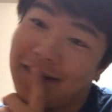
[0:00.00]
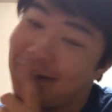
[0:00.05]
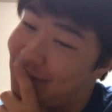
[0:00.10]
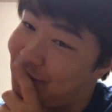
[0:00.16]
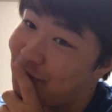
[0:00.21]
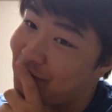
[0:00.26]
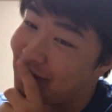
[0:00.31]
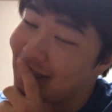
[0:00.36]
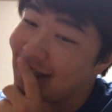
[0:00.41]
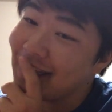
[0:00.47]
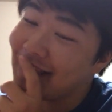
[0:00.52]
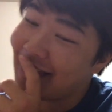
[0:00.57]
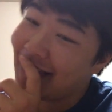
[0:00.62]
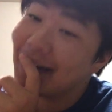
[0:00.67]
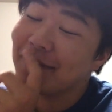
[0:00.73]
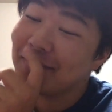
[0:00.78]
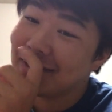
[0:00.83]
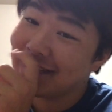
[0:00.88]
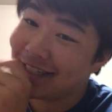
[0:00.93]
you really
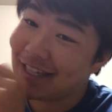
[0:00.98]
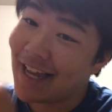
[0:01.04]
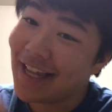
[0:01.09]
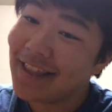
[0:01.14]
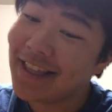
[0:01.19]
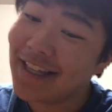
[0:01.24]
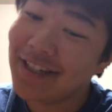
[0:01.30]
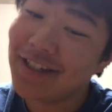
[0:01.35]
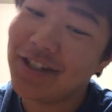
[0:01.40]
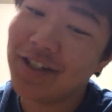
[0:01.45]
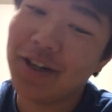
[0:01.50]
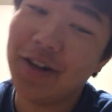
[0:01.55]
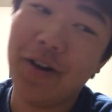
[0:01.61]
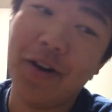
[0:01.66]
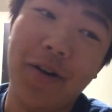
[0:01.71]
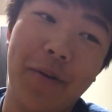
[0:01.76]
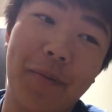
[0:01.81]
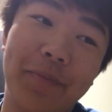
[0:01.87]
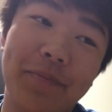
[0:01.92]
that upset
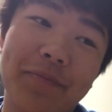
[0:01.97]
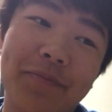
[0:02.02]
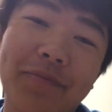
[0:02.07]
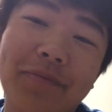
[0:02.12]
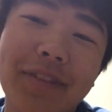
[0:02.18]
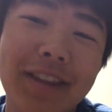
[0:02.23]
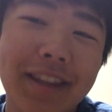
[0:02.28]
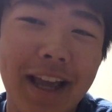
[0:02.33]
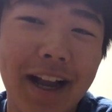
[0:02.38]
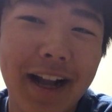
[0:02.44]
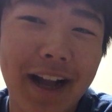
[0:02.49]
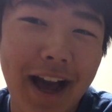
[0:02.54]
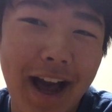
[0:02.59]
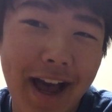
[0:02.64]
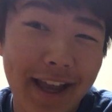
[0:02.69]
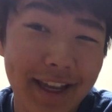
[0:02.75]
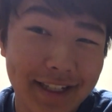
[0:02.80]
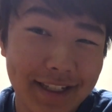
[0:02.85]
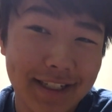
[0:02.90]
that
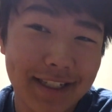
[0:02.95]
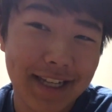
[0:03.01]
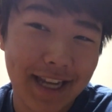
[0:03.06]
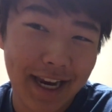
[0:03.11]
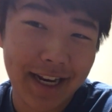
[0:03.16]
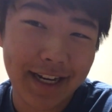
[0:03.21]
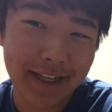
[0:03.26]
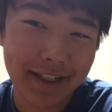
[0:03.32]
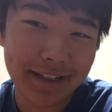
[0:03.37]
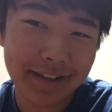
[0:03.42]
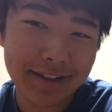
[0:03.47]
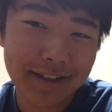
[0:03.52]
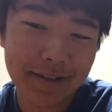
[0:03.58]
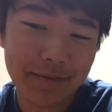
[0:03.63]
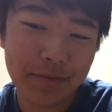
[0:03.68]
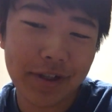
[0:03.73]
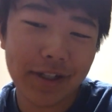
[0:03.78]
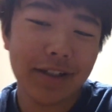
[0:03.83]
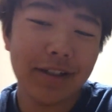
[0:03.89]
Kai is dating
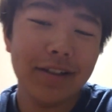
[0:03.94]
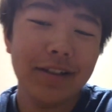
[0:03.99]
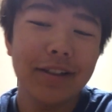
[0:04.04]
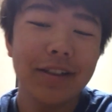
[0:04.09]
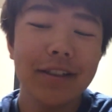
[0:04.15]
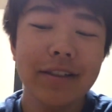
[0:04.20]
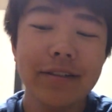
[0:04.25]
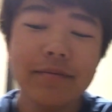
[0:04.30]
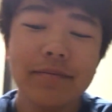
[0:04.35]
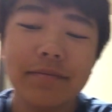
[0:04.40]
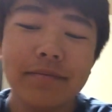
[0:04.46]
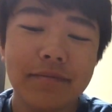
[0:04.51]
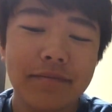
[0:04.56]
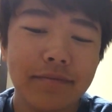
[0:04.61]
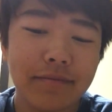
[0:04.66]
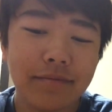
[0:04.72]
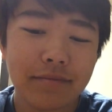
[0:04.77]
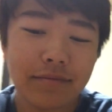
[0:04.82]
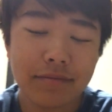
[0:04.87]
someone?
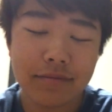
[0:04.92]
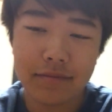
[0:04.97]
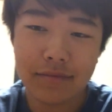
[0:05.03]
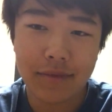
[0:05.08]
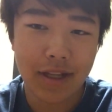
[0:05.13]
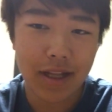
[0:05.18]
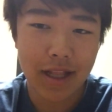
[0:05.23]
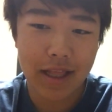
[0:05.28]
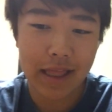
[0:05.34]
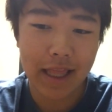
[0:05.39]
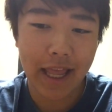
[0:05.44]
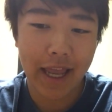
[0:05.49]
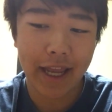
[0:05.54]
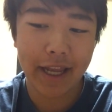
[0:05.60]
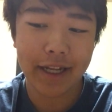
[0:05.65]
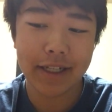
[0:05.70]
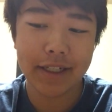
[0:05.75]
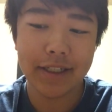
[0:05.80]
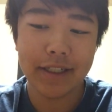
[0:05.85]

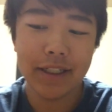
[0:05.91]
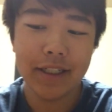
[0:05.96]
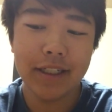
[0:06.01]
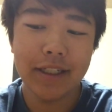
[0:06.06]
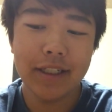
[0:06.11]
Like,